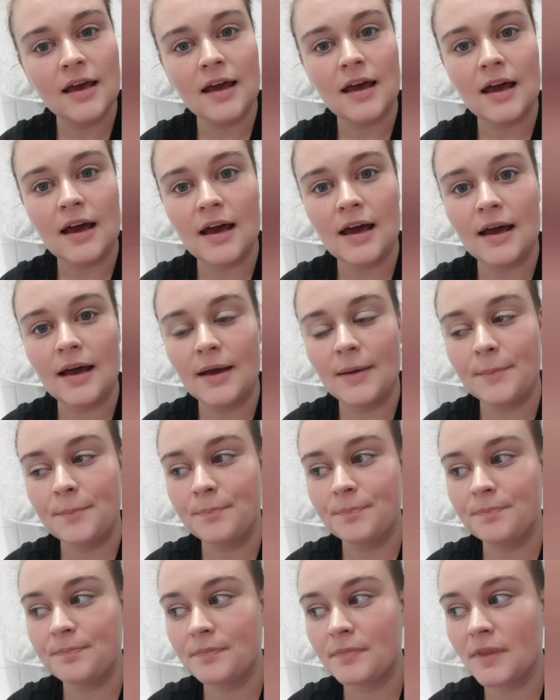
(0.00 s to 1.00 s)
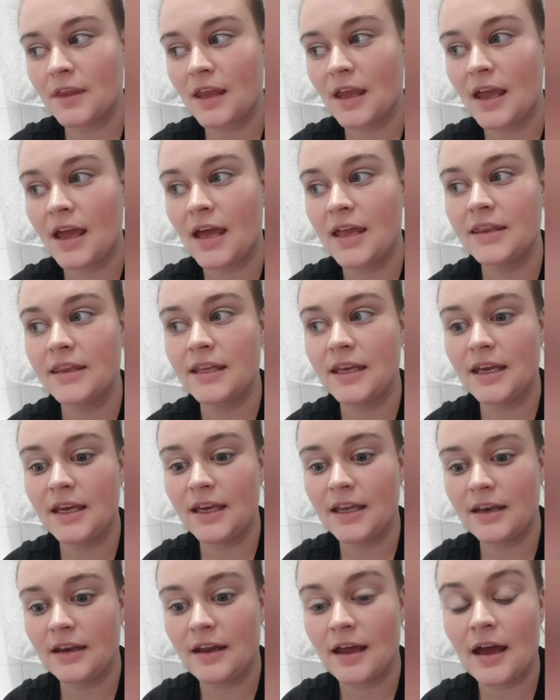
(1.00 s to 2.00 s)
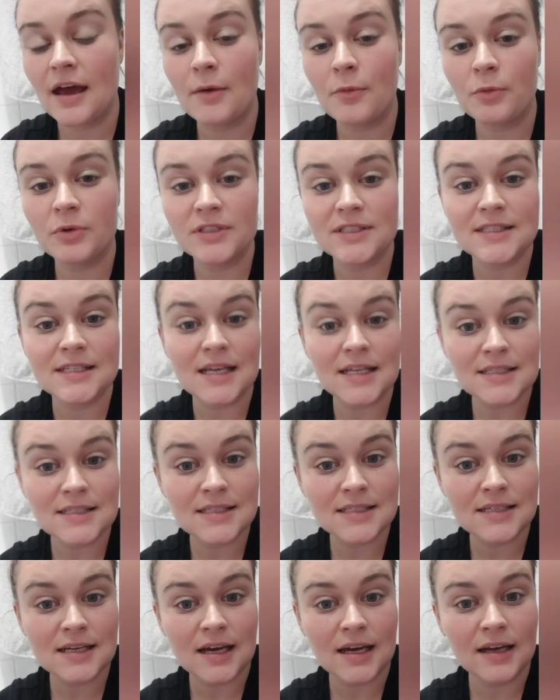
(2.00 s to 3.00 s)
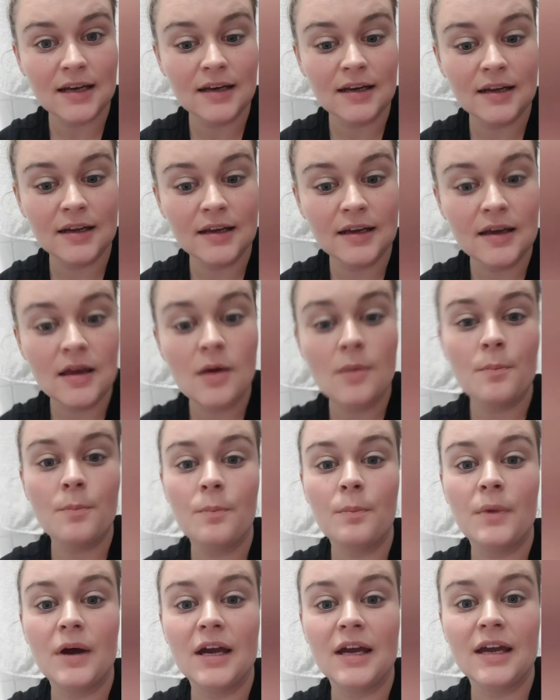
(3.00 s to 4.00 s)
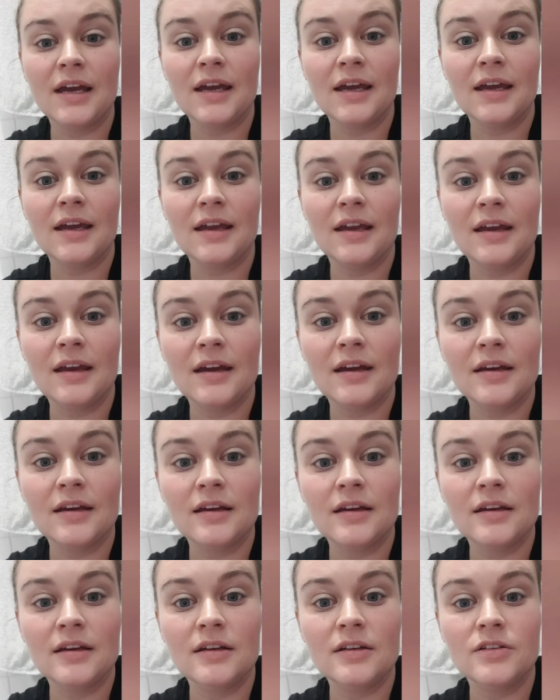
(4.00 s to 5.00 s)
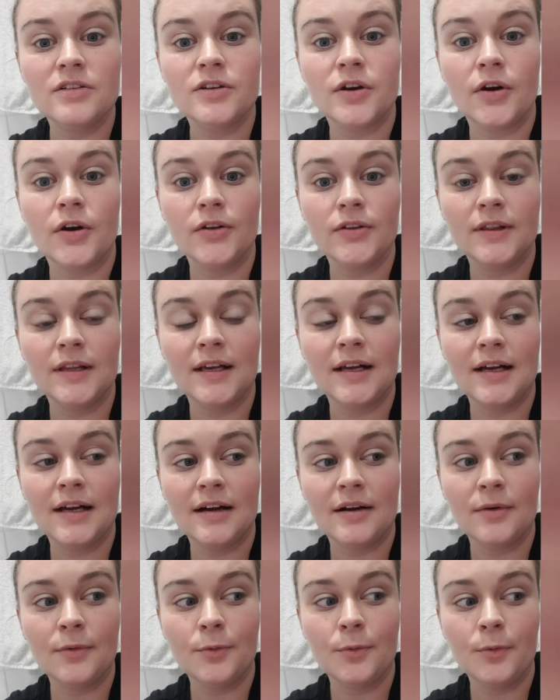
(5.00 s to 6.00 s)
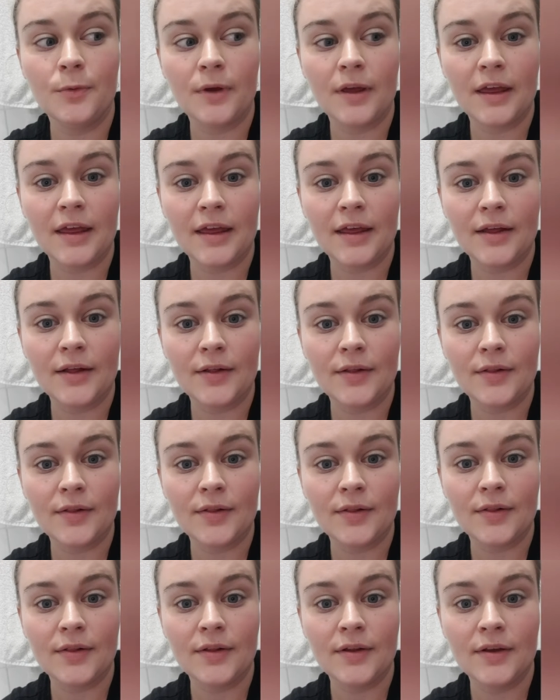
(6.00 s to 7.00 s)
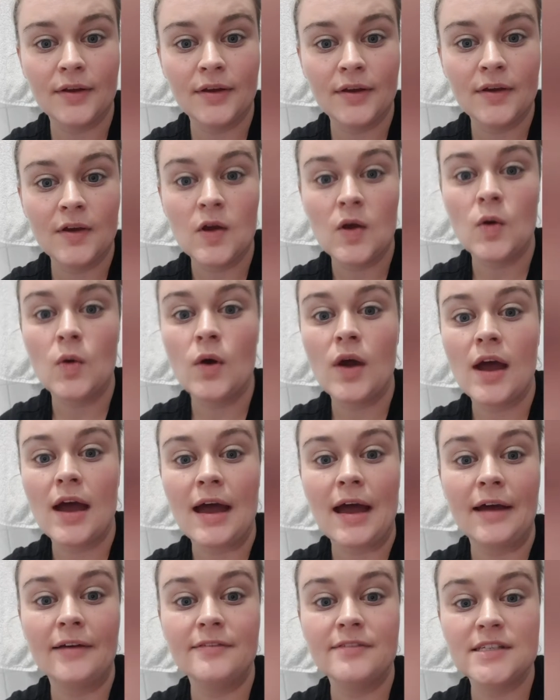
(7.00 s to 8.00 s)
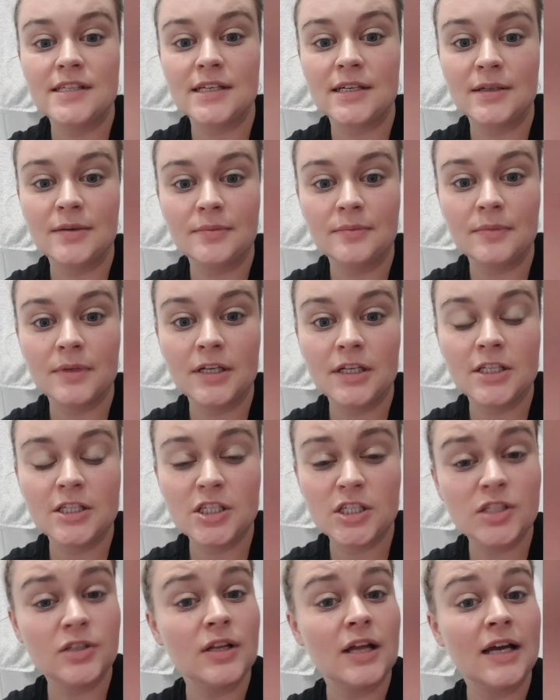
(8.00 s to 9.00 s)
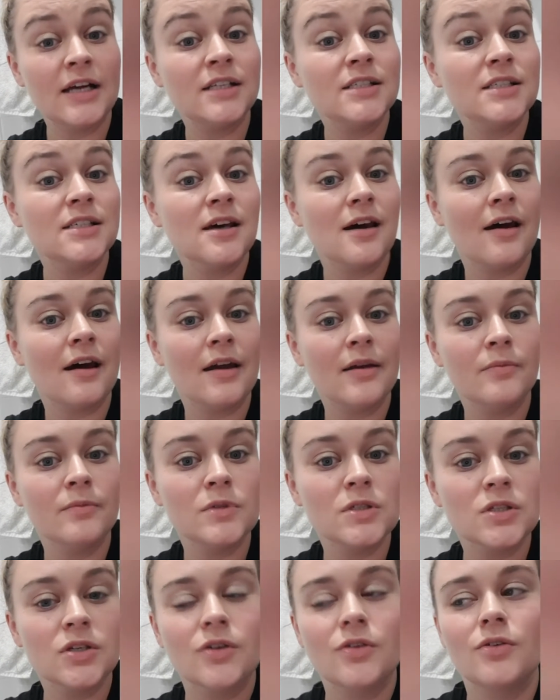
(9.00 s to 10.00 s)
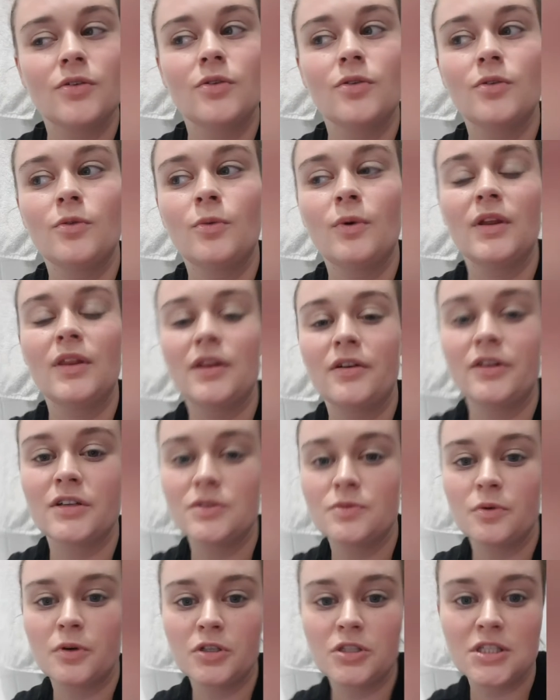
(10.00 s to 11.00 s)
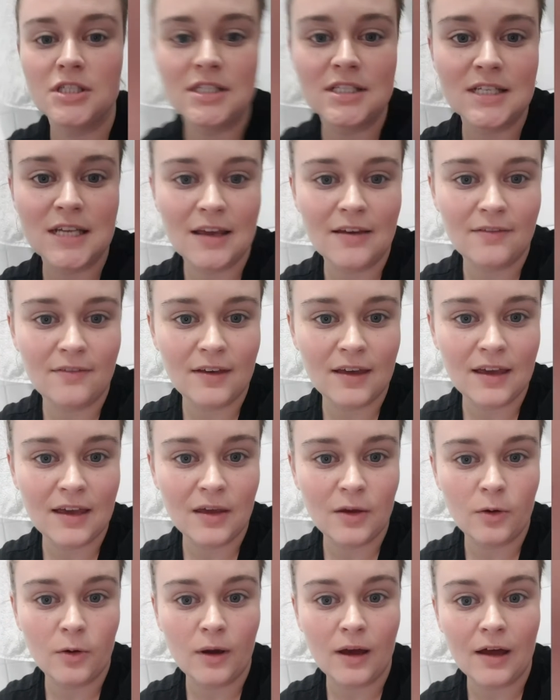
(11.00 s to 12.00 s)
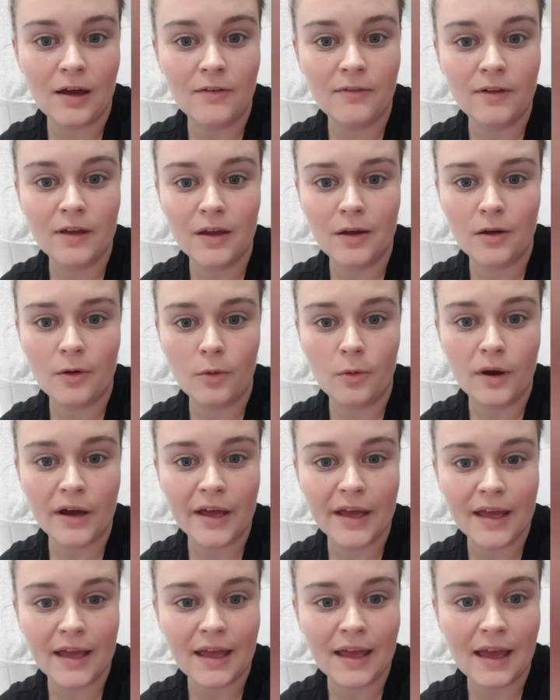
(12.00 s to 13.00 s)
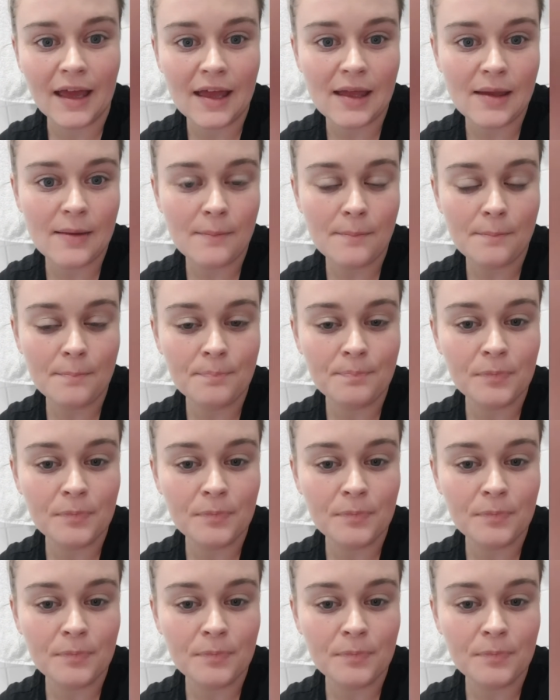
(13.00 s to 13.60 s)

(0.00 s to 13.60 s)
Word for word: Um, and then once that's done, my toddler will have some chill out time. So whether it's watching TV or having a quiet game,